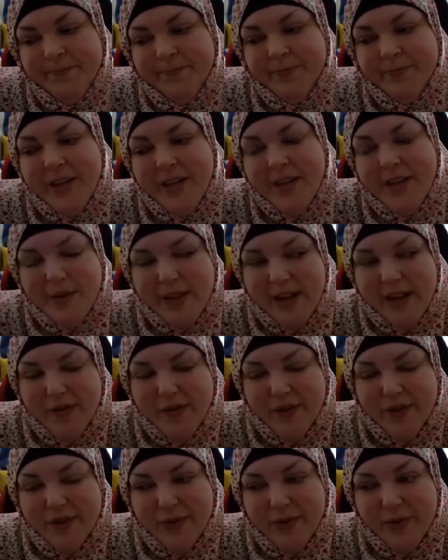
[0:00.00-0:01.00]
And I don't like our
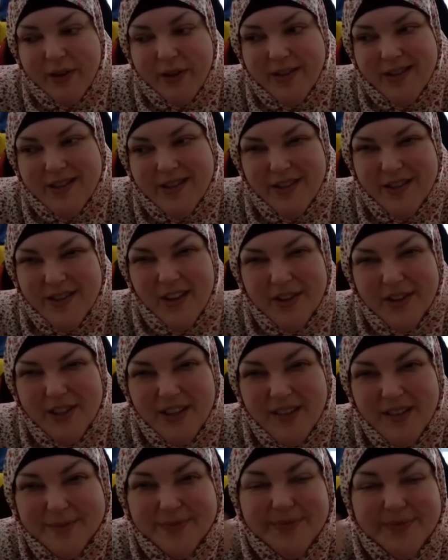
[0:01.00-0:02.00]
filtered water. It's still salty.
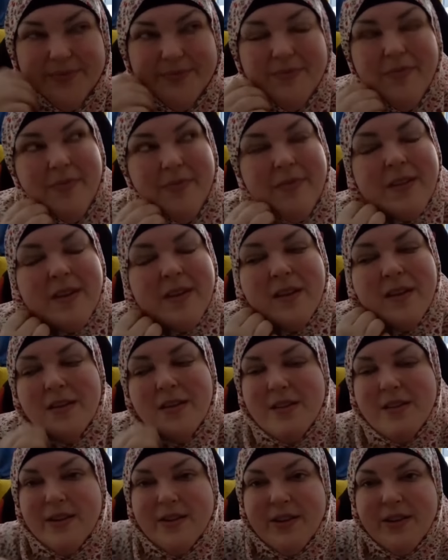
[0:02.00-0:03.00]

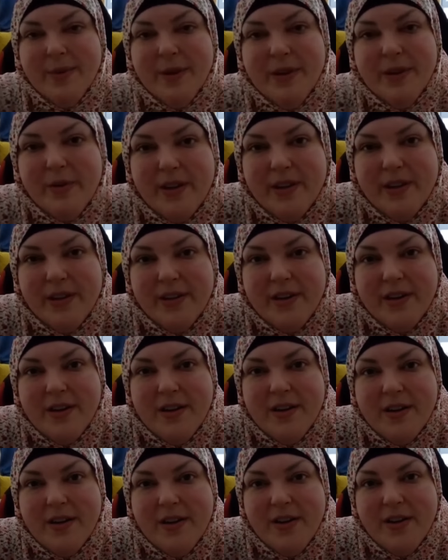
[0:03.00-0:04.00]
So I drink bottled water.
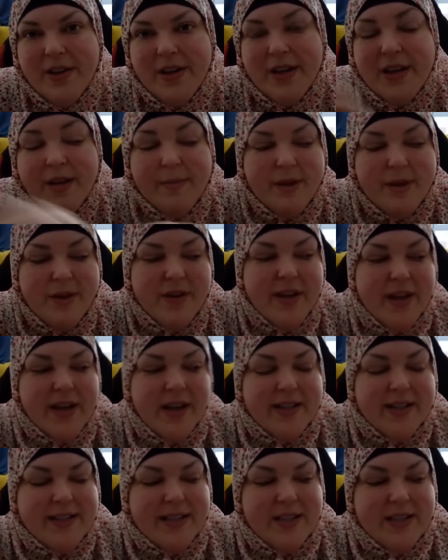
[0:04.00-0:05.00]
But you can get a
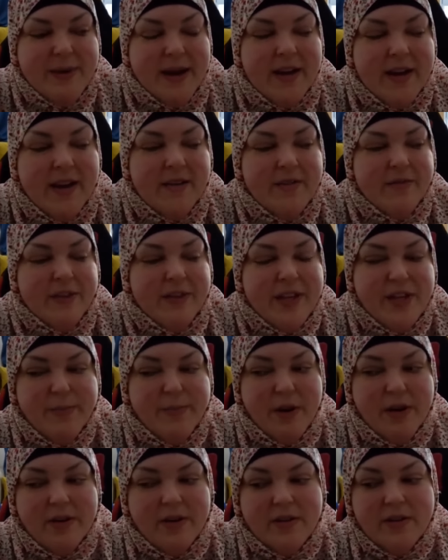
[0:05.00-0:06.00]
6-pack of each
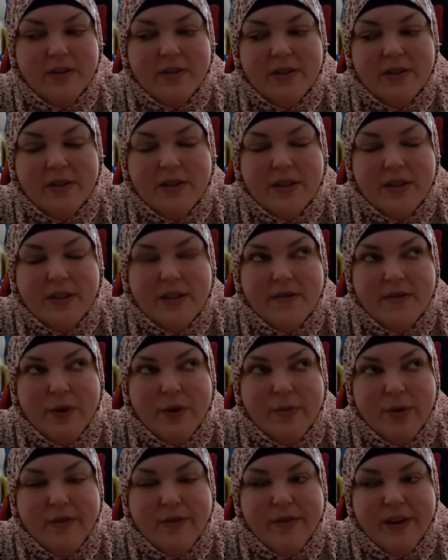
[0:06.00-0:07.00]
bottle of
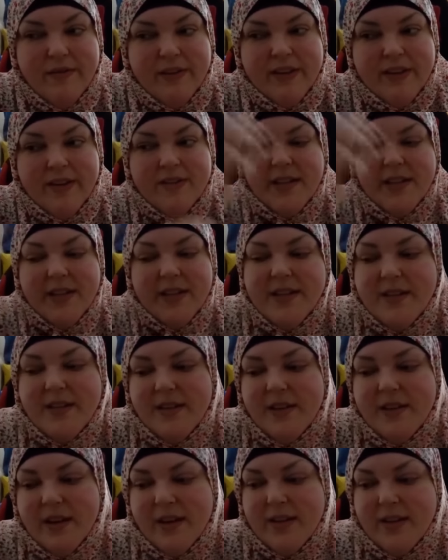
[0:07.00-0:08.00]
1.5 liters. Like, these are
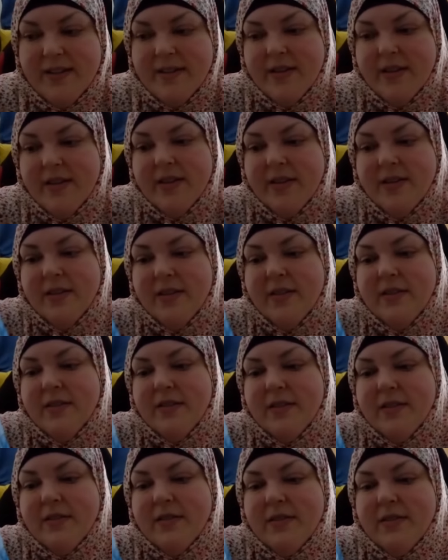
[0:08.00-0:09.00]
not. These are.
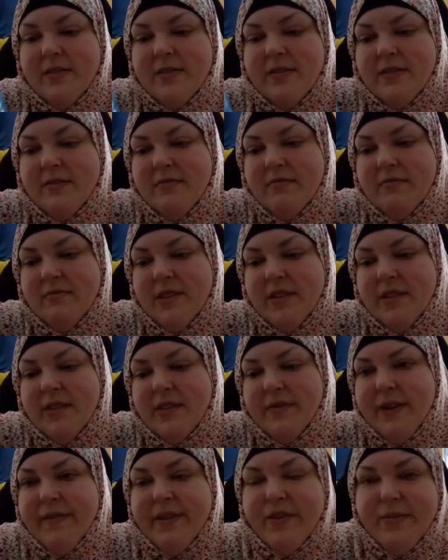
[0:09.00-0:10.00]

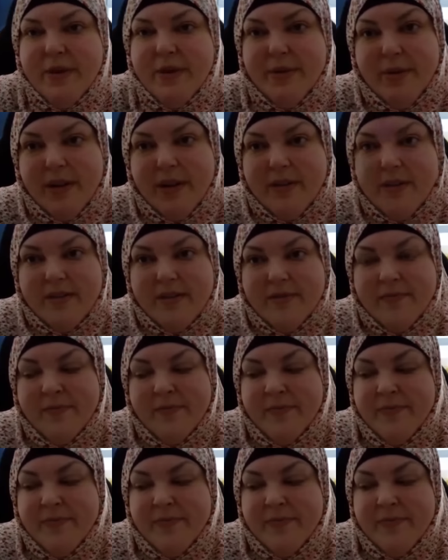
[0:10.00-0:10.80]
Nobody cares.